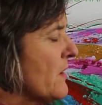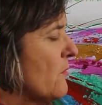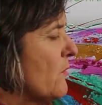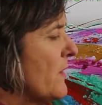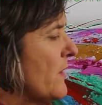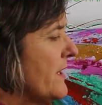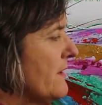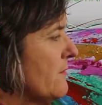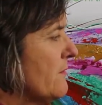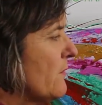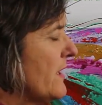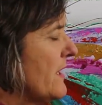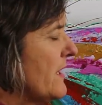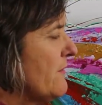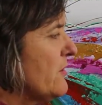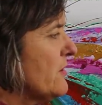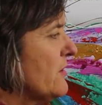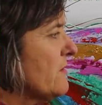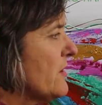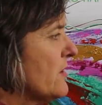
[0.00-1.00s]

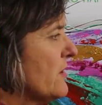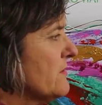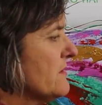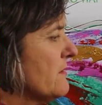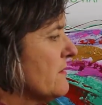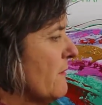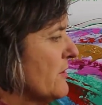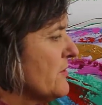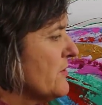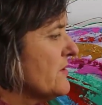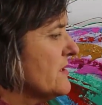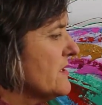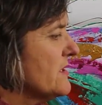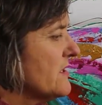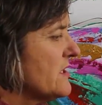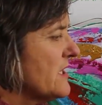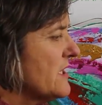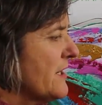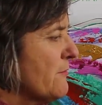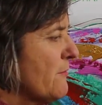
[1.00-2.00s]
Whenever those emotions are
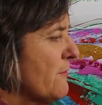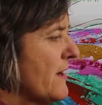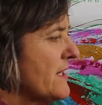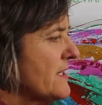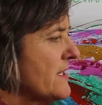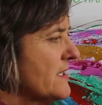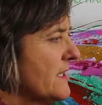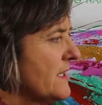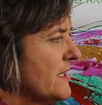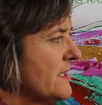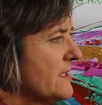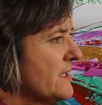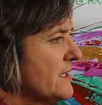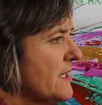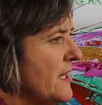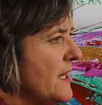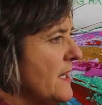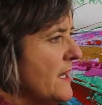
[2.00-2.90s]
generated,